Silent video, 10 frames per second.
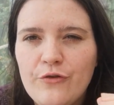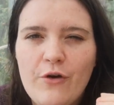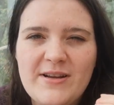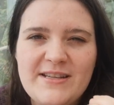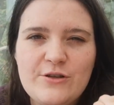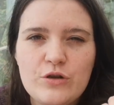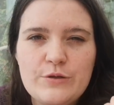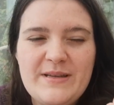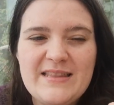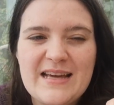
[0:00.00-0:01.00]
the writing not
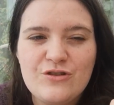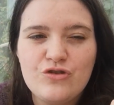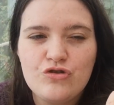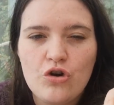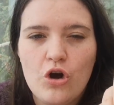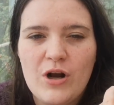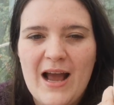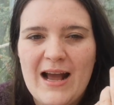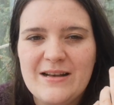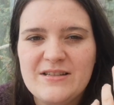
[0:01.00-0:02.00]
to be that strong.
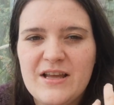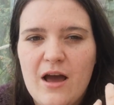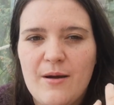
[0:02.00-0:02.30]
And